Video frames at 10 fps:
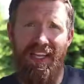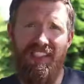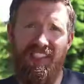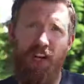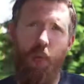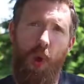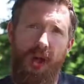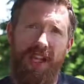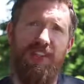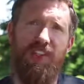and start
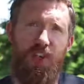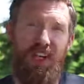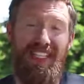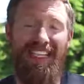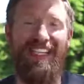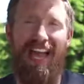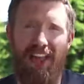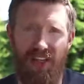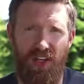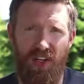walking this journey
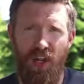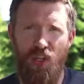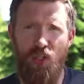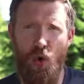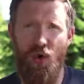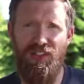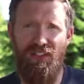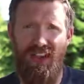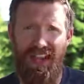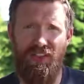together towards
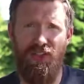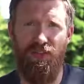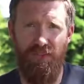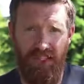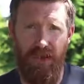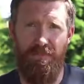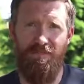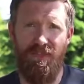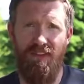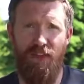financial freedom.
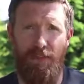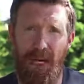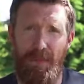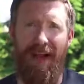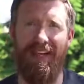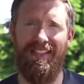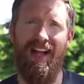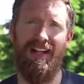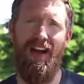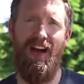For bigger pockets
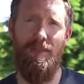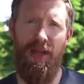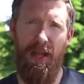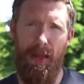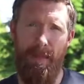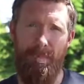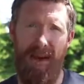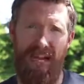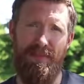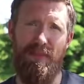dot com,
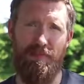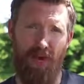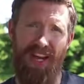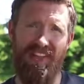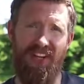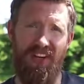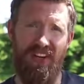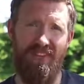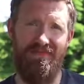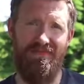my name is Brandon
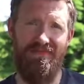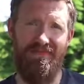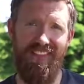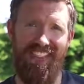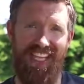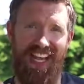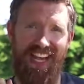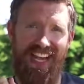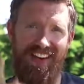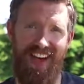Turner,
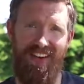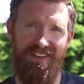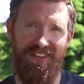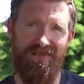signing off.